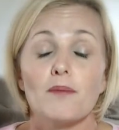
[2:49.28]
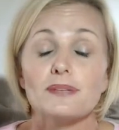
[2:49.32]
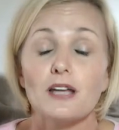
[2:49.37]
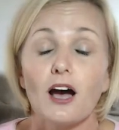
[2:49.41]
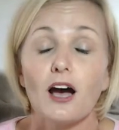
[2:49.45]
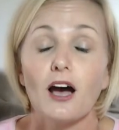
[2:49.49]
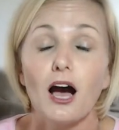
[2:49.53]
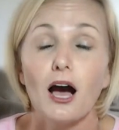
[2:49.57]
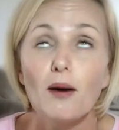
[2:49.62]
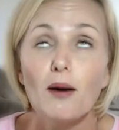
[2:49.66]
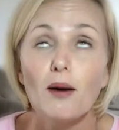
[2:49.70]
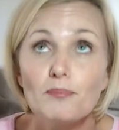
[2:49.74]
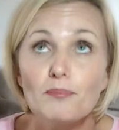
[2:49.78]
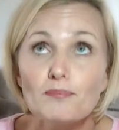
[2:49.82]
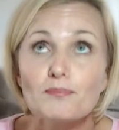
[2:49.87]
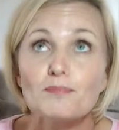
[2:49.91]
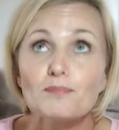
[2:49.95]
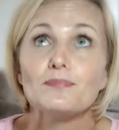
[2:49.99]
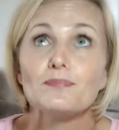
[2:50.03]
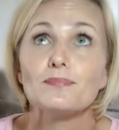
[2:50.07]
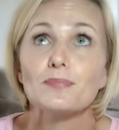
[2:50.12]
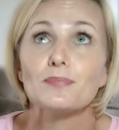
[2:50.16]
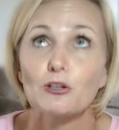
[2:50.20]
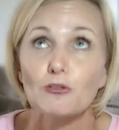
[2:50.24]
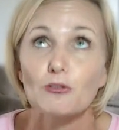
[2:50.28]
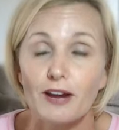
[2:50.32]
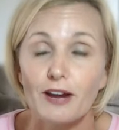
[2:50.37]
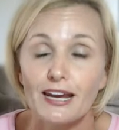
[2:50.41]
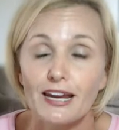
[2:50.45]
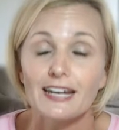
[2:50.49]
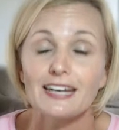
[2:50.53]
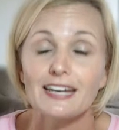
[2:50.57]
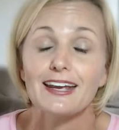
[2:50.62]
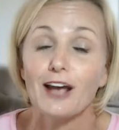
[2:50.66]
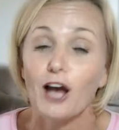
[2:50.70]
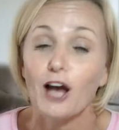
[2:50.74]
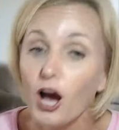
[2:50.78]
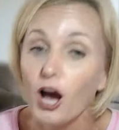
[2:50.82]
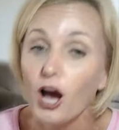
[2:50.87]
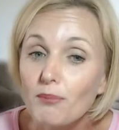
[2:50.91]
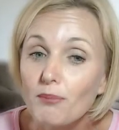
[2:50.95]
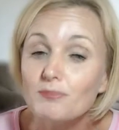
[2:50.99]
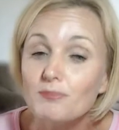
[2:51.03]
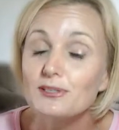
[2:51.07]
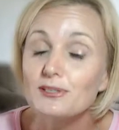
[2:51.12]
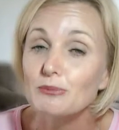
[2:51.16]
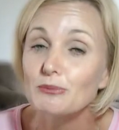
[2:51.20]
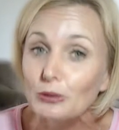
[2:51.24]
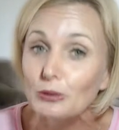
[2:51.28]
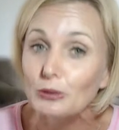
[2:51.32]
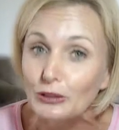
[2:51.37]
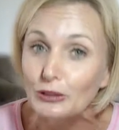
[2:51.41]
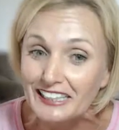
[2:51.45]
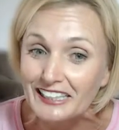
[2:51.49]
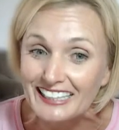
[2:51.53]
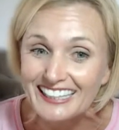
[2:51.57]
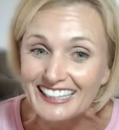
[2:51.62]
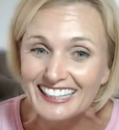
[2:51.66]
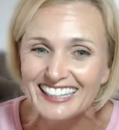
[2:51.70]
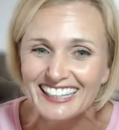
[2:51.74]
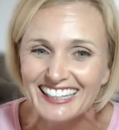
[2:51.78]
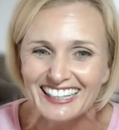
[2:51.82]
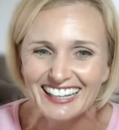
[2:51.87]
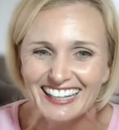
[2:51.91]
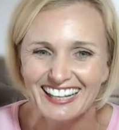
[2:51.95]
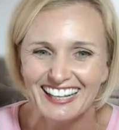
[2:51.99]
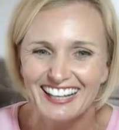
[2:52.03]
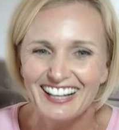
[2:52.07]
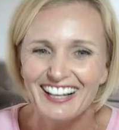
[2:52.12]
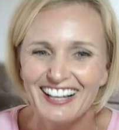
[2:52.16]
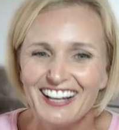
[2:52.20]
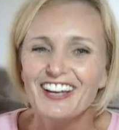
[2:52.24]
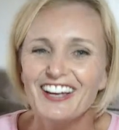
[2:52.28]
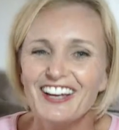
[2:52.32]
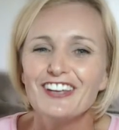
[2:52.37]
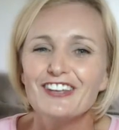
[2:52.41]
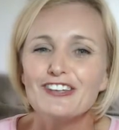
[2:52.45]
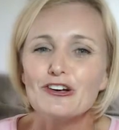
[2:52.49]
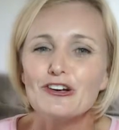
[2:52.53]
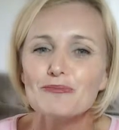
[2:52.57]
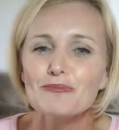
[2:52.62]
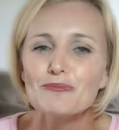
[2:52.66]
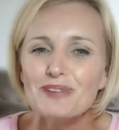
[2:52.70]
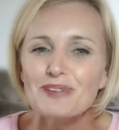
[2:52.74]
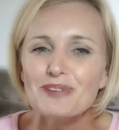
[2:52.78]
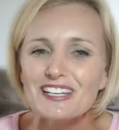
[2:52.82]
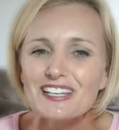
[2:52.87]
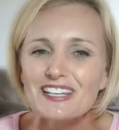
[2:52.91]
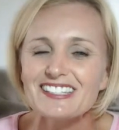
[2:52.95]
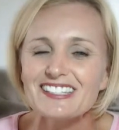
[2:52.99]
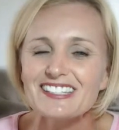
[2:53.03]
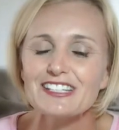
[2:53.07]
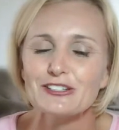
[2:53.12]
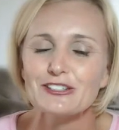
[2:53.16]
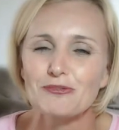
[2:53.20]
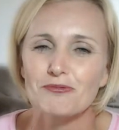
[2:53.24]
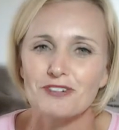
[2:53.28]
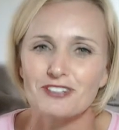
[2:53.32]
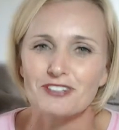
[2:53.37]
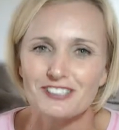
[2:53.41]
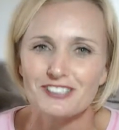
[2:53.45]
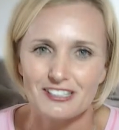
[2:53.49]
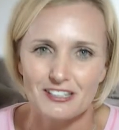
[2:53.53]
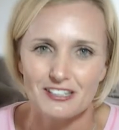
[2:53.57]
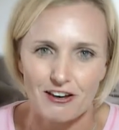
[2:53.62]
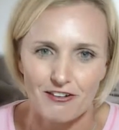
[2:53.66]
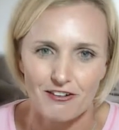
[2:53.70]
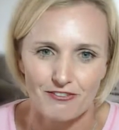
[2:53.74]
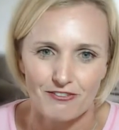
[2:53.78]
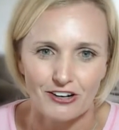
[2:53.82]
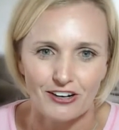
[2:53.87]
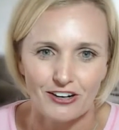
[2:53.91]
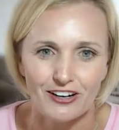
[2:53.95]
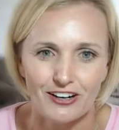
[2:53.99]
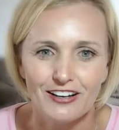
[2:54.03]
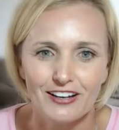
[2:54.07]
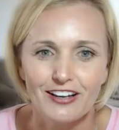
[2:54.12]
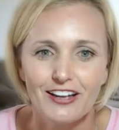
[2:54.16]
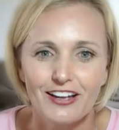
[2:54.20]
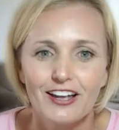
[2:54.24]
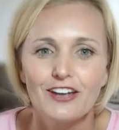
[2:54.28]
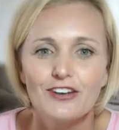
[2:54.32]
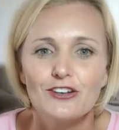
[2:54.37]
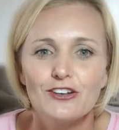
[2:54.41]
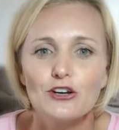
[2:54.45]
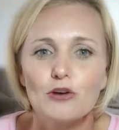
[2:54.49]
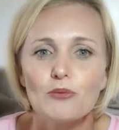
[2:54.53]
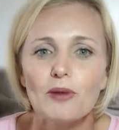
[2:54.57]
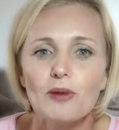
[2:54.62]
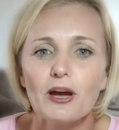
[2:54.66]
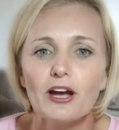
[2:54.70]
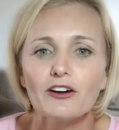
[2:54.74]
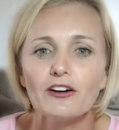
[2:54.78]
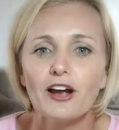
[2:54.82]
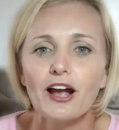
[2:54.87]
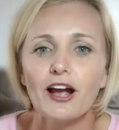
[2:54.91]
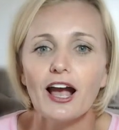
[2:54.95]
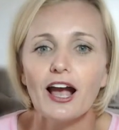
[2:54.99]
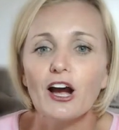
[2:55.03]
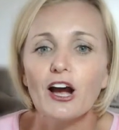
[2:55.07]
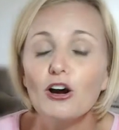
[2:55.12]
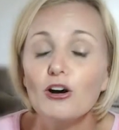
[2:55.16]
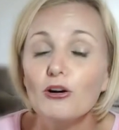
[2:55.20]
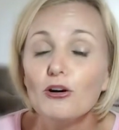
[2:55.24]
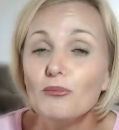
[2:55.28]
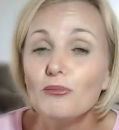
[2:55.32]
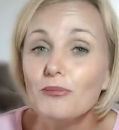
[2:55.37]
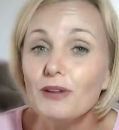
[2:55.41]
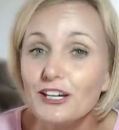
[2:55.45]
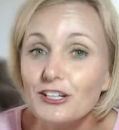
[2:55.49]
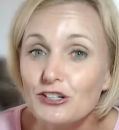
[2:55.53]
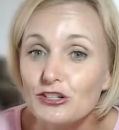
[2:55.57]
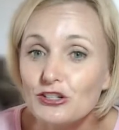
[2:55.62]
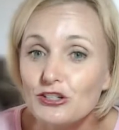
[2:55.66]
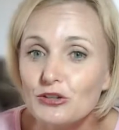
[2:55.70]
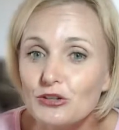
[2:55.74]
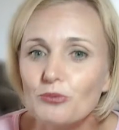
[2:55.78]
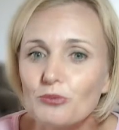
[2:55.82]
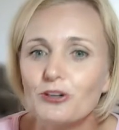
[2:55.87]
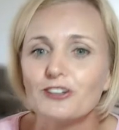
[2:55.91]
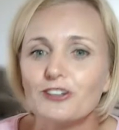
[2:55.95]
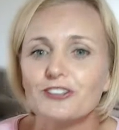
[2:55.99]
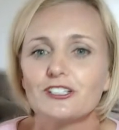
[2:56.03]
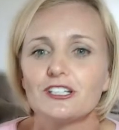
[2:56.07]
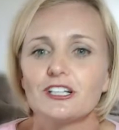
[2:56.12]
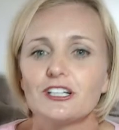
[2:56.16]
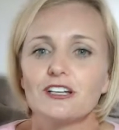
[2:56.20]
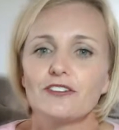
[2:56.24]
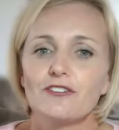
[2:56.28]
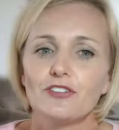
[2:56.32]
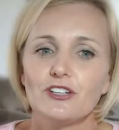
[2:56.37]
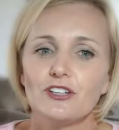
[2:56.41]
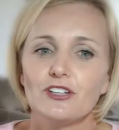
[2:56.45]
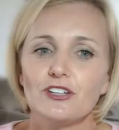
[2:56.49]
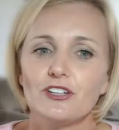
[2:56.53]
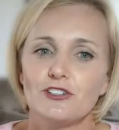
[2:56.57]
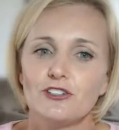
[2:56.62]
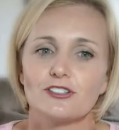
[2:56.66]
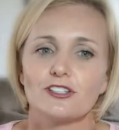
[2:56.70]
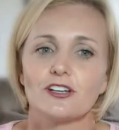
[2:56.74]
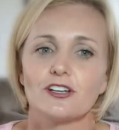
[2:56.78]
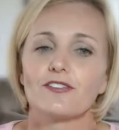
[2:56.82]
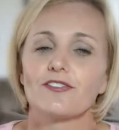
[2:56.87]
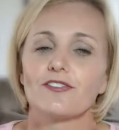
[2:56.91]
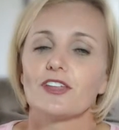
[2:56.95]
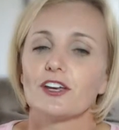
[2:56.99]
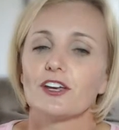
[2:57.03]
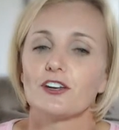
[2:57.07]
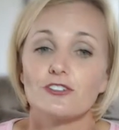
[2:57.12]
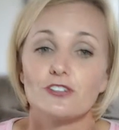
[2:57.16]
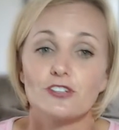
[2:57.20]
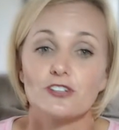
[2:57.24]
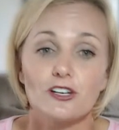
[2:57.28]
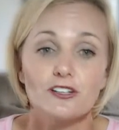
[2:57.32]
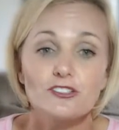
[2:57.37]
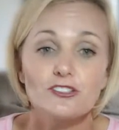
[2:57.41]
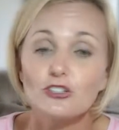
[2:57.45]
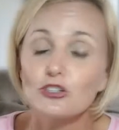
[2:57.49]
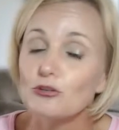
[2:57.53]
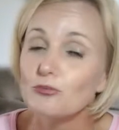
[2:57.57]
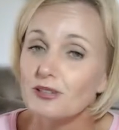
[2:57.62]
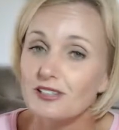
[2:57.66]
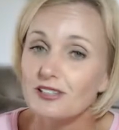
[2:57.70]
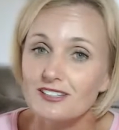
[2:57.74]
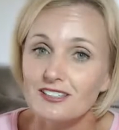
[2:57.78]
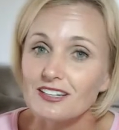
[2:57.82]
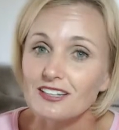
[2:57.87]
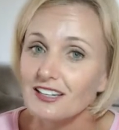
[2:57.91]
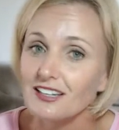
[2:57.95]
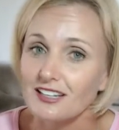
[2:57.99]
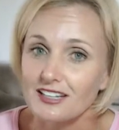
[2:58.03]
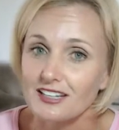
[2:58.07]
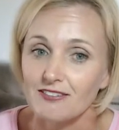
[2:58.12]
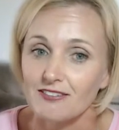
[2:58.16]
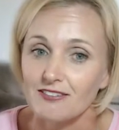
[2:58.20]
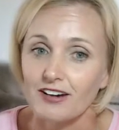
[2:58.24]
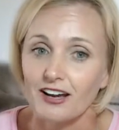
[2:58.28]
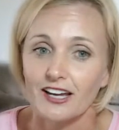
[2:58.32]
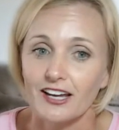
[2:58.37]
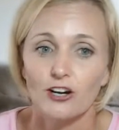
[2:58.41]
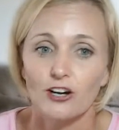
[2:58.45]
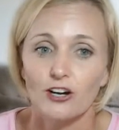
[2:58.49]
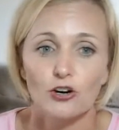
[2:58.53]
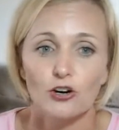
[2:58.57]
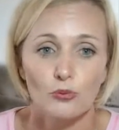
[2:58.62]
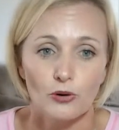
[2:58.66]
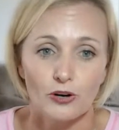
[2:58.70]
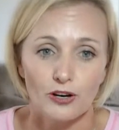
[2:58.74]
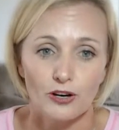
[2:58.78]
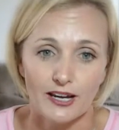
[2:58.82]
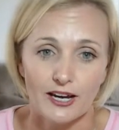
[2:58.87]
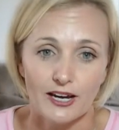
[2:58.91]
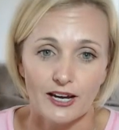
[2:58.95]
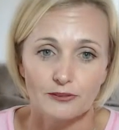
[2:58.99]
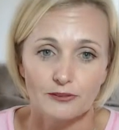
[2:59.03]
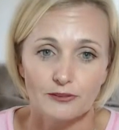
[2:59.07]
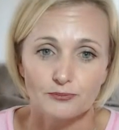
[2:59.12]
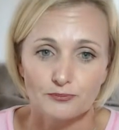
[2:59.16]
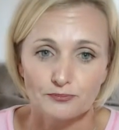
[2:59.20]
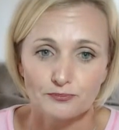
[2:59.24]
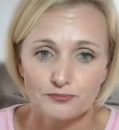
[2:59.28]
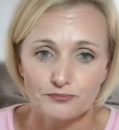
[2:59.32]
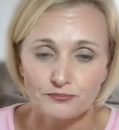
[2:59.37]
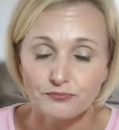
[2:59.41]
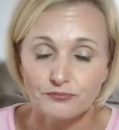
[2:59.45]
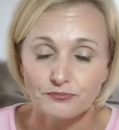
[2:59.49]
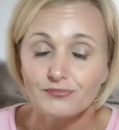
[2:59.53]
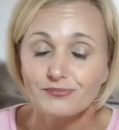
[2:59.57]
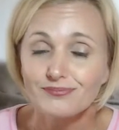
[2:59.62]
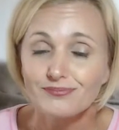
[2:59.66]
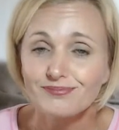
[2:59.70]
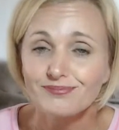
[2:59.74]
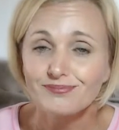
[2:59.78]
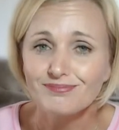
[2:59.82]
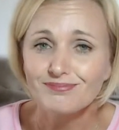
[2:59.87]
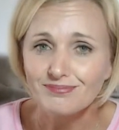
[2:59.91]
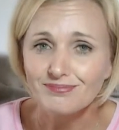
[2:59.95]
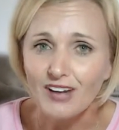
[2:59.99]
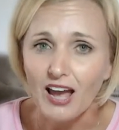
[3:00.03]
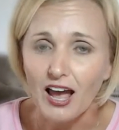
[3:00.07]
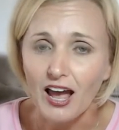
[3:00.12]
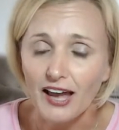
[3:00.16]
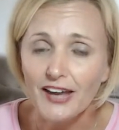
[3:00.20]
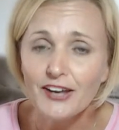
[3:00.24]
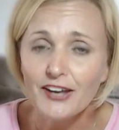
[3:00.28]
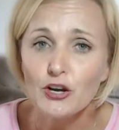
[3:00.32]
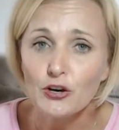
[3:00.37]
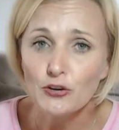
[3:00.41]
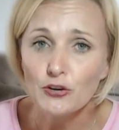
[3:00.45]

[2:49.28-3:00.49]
operating optimally, your business will suffer. No matter how much you work to convince yourself that you're just too busy to eat right or work out. I know